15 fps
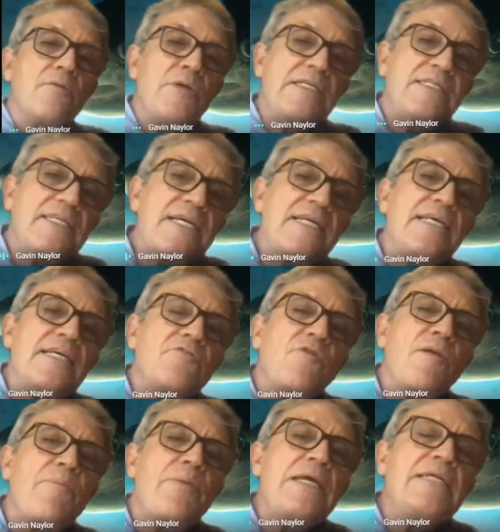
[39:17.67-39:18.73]
We see this
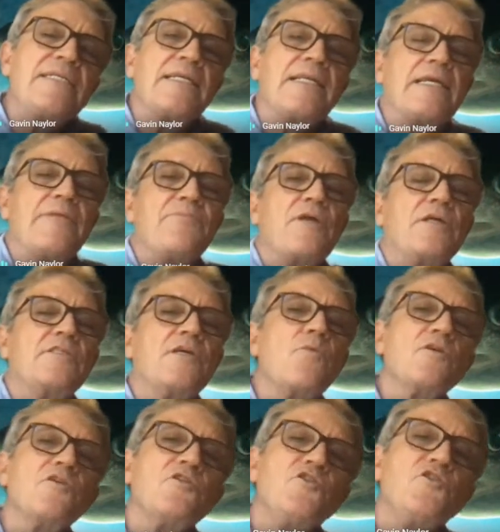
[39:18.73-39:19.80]
repeatedly. And so
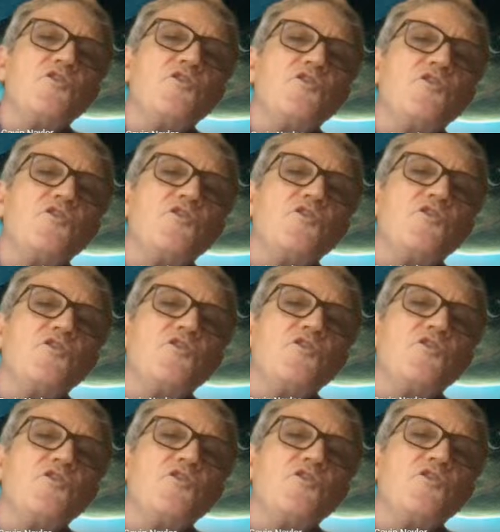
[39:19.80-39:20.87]
what George von Dassau
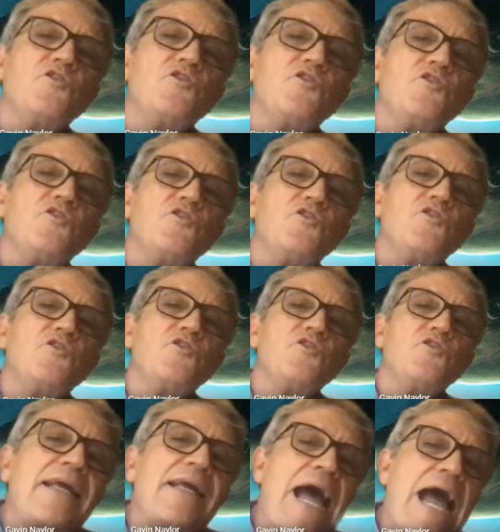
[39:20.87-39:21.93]
wanted to do is
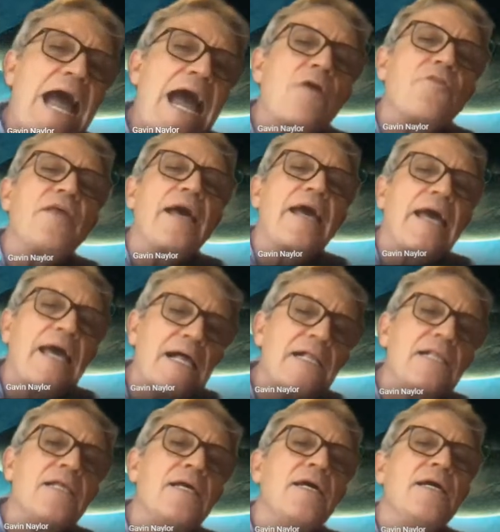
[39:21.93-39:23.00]
find out how the
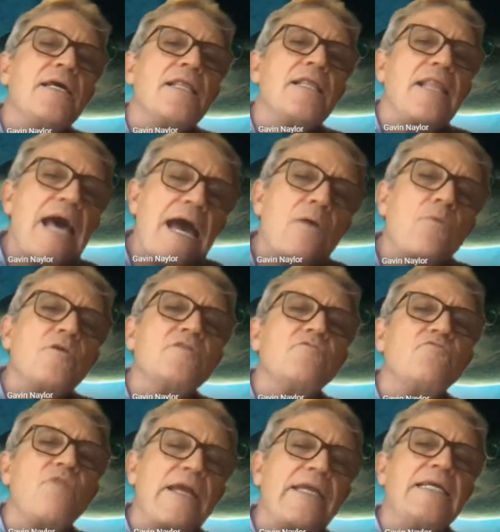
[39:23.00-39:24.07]
hell that
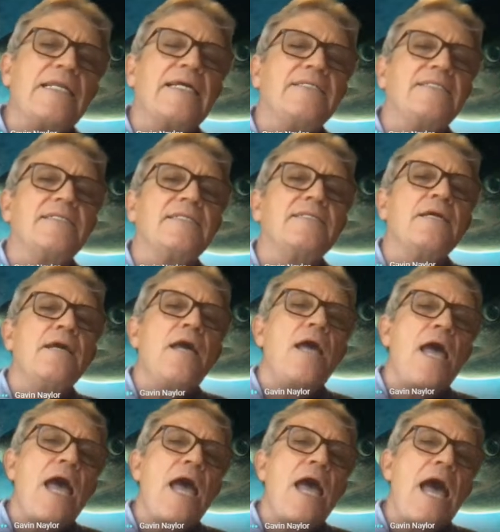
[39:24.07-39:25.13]
was regulated.
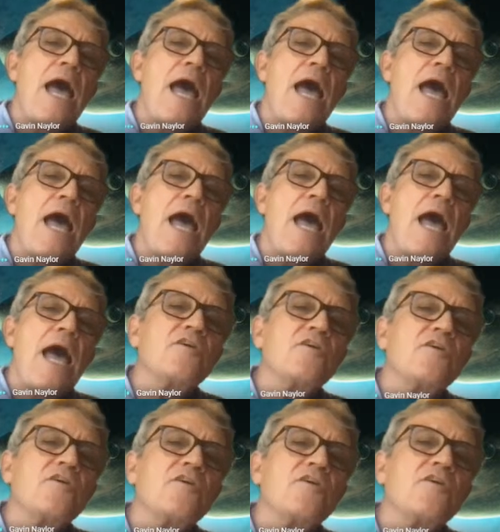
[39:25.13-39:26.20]
How was that
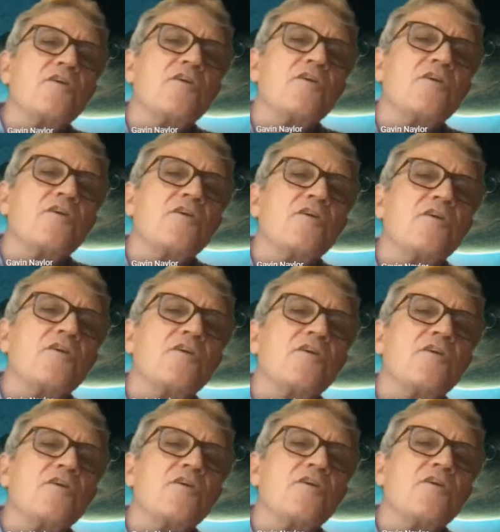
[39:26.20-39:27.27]
controlled? Because
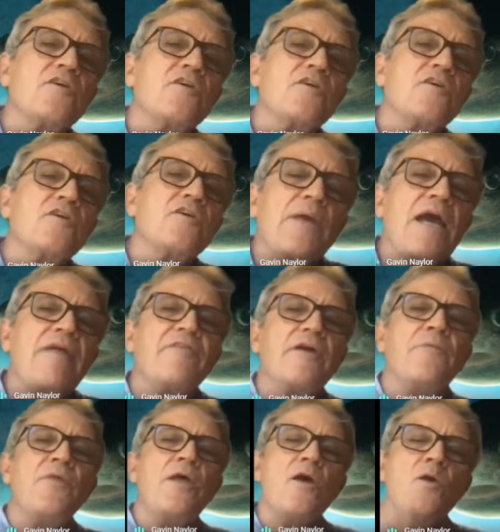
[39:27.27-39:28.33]
that stereotypic
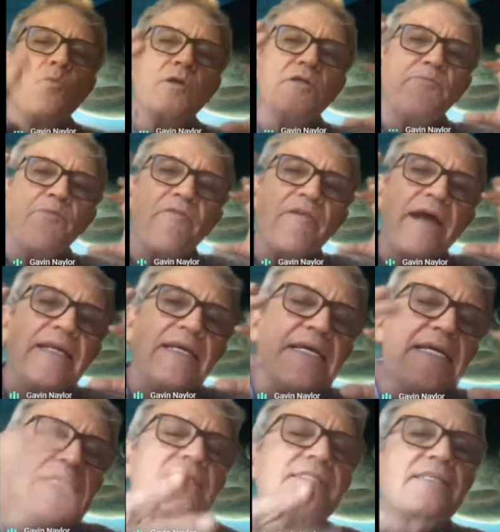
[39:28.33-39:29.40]
behavior would provide
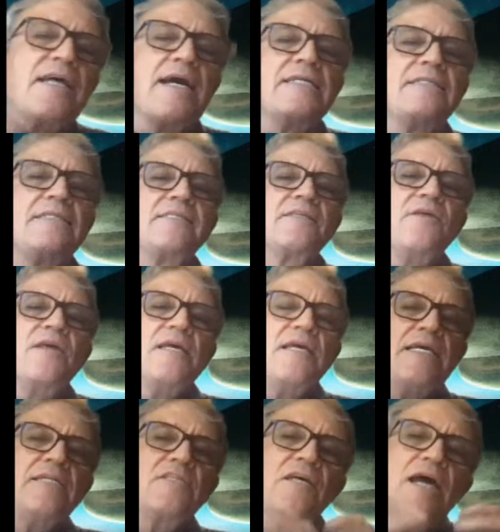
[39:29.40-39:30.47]
insights
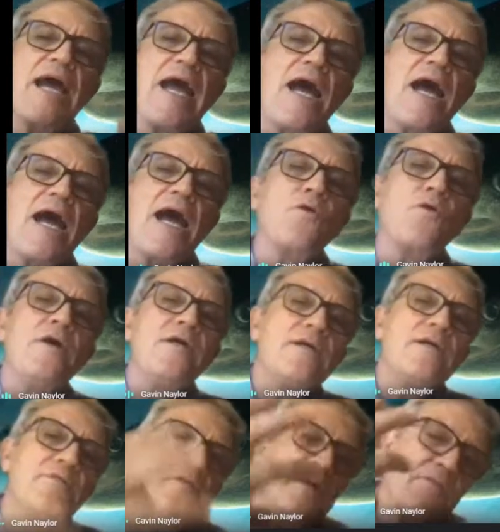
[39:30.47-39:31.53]
into how
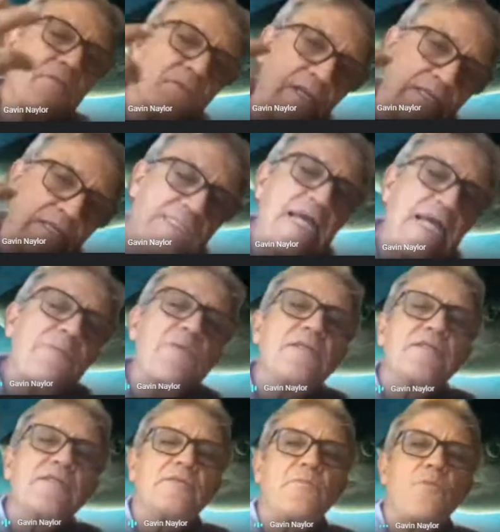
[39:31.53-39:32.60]
the
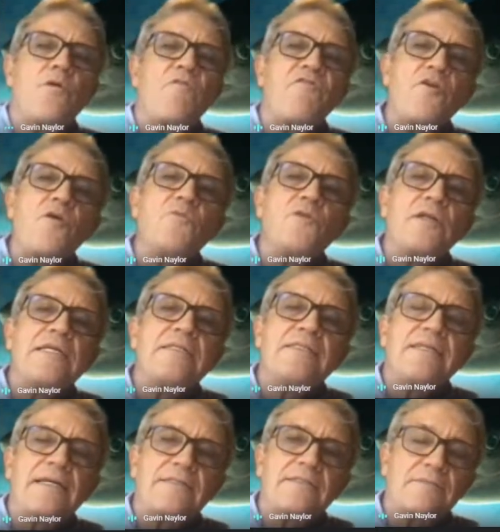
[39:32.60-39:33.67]
segments were formed on
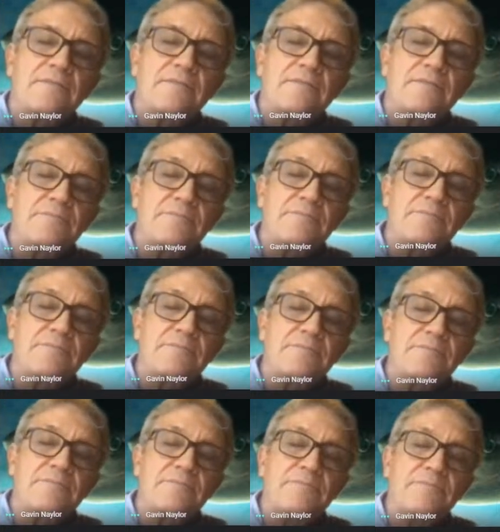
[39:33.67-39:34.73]
insects. So
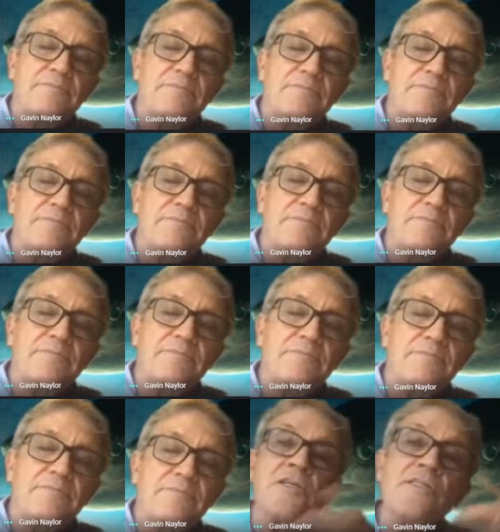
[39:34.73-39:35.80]

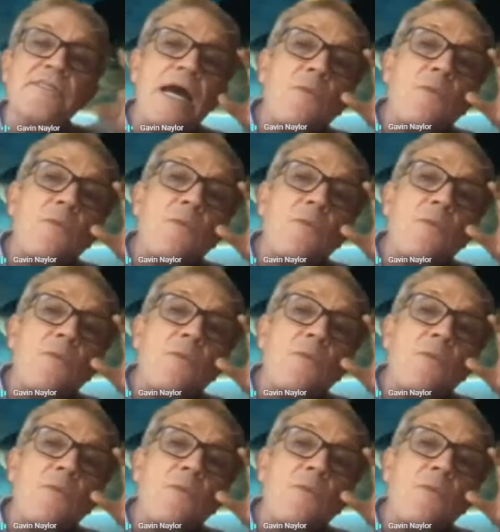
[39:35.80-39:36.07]
turns